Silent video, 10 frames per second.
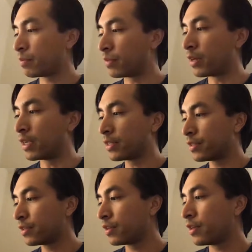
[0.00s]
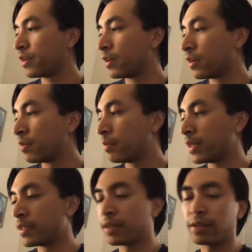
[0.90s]
but
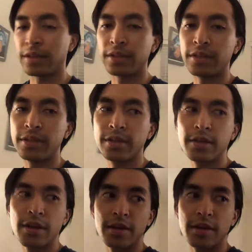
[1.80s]
basically the